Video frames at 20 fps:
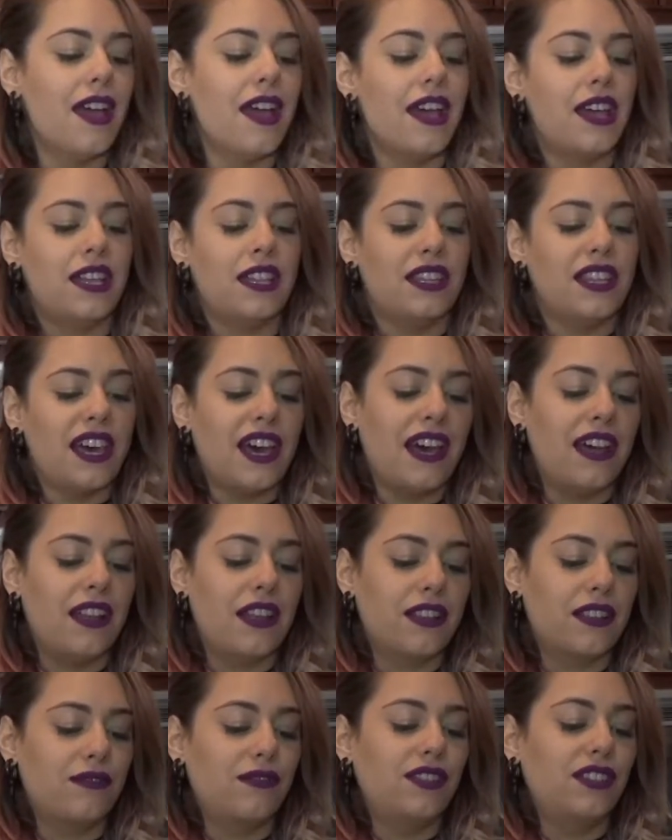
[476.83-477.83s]
And
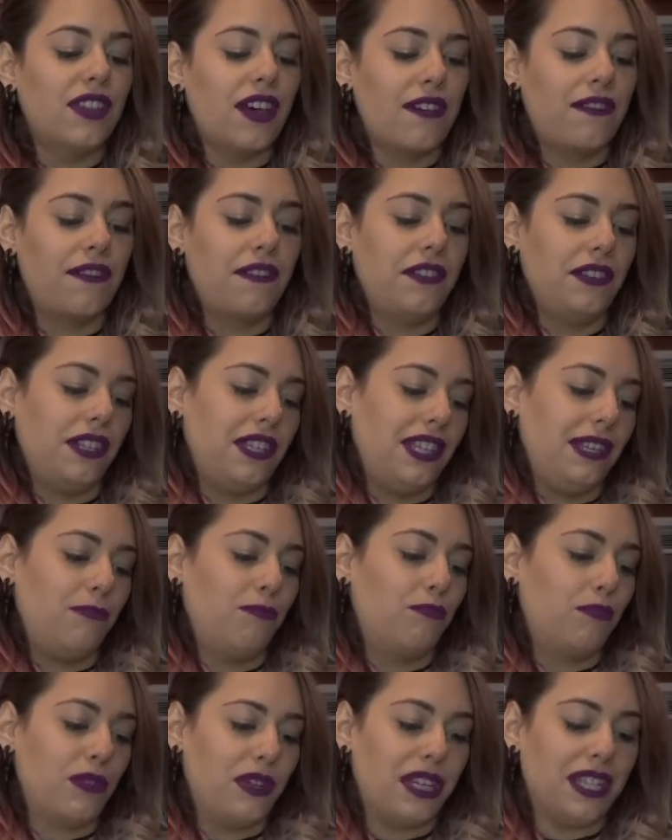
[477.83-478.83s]
that definitely
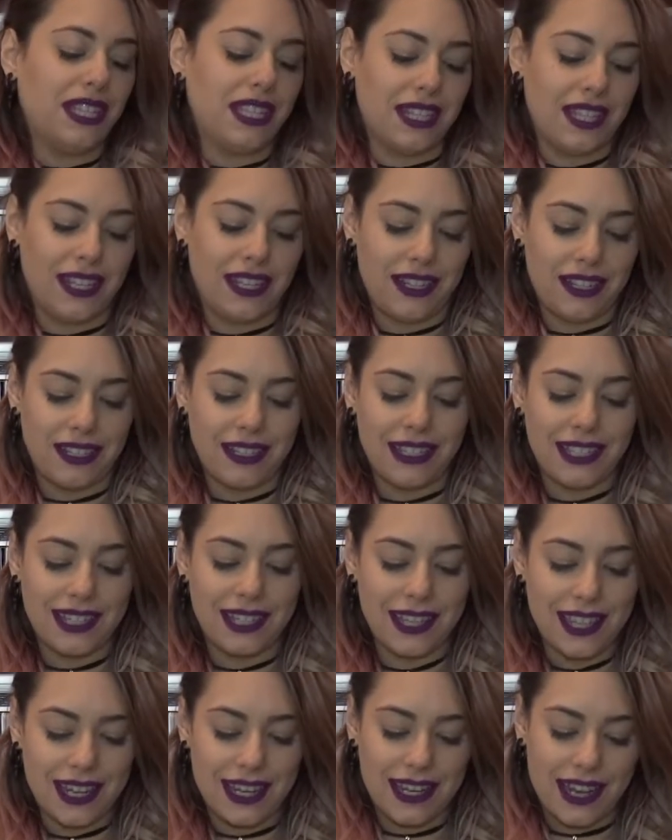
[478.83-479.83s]
brings it
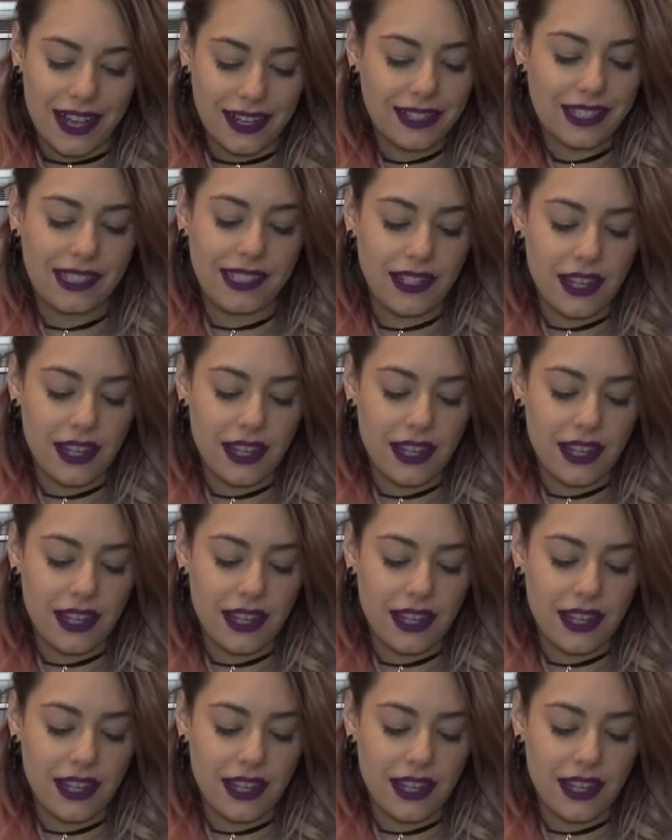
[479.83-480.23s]
to the next